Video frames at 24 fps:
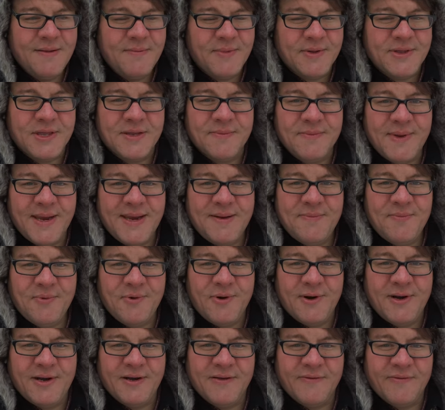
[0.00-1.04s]
But the main
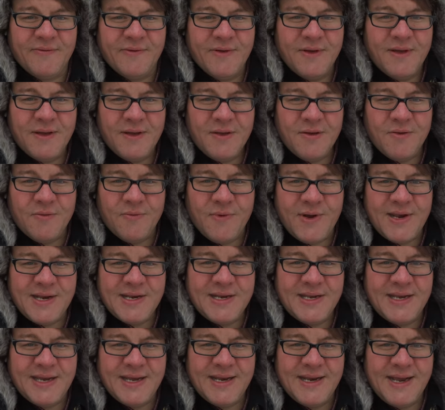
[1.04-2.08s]
point of
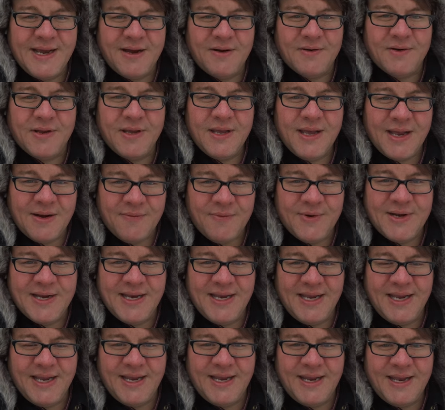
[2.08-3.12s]
when to get out and when
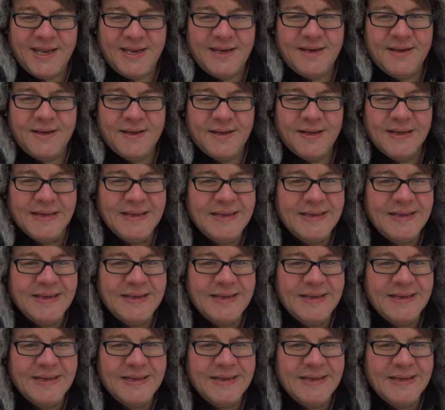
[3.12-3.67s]
to get in.